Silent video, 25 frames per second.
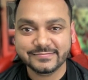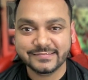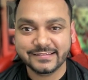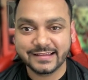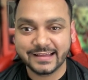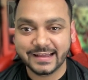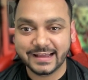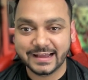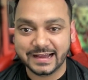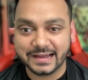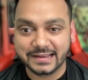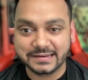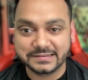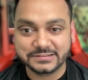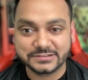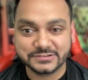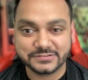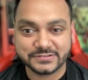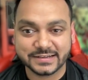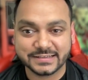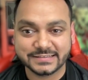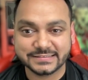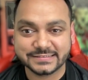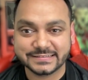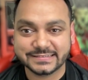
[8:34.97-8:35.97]
And you
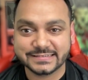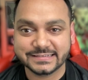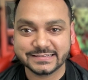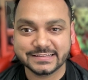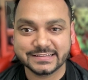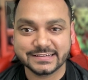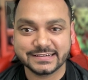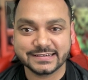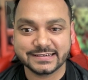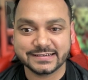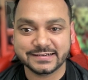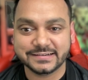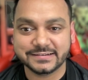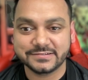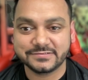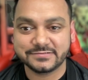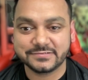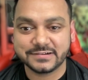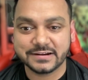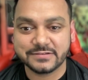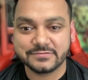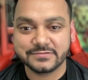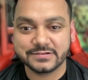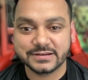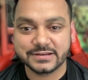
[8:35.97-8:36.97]
can see the
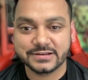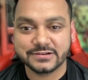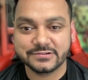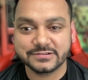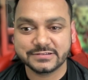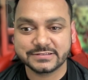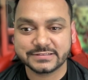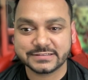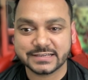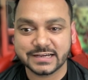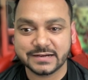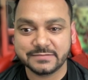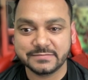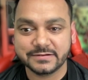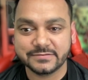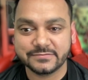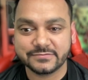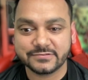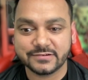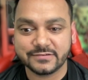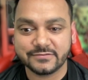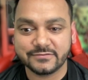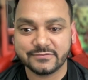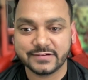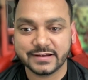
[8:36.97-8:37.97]
revenue is coming
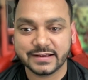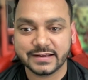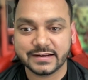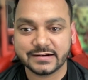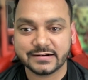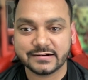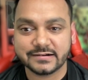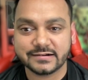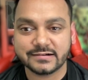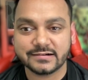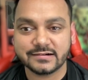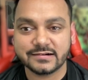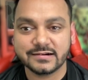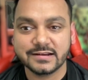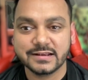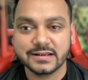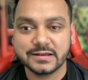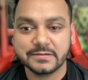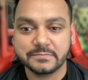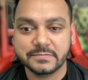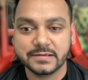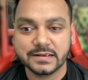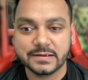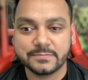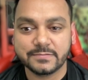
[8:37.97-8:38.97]
from where
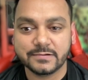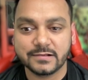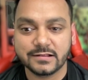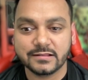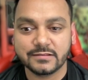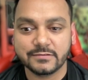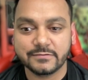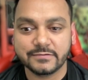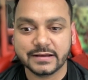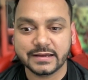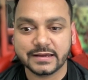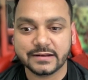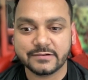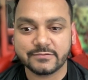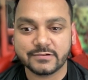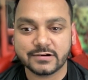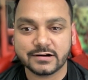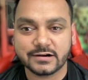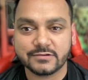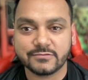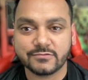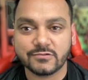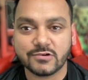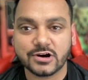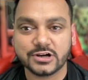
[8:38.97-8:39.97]
people were
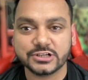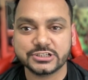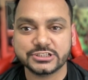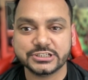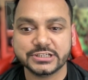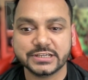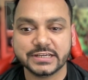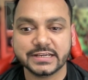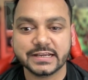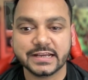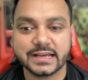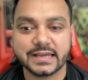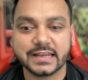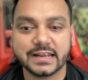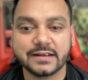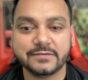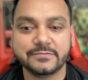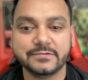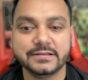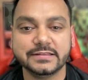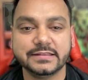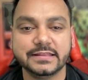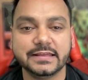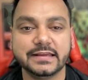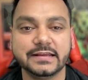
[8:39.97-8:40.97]
watching and
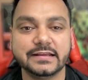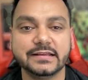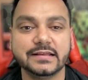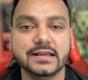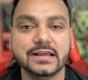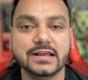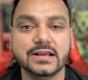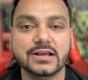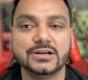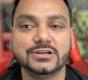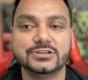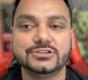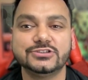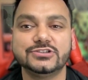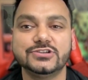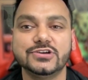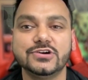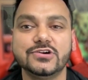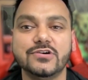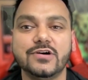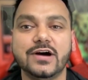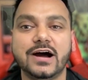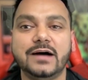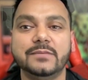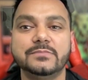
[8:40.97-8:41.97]
everything.
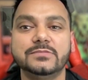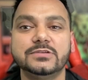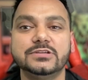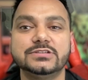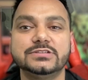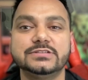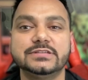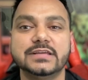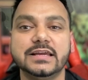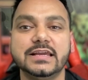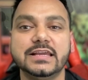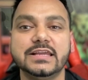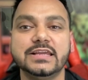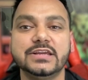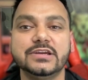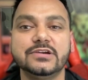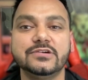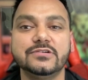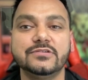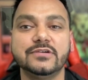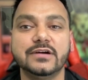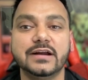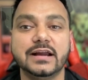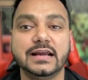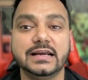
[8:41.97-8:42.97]
So I'm just saying
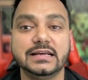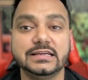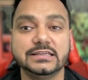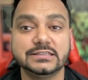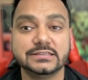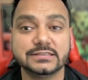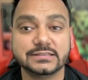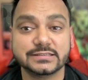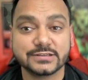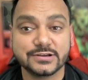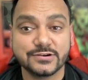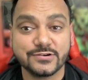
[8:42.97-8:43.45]
you it's